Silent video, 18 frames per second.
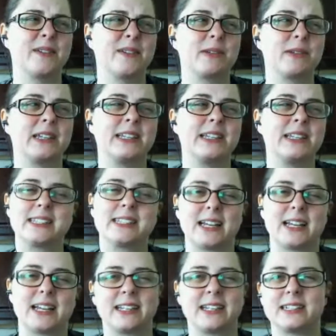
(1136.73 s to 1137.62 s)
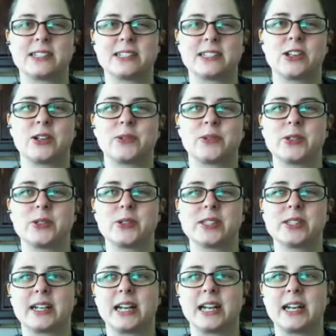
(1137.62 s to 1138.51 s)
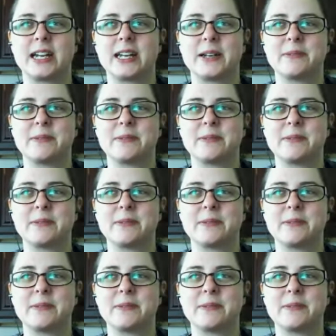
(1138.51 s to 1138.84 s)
but he's not into Star Wars like I am.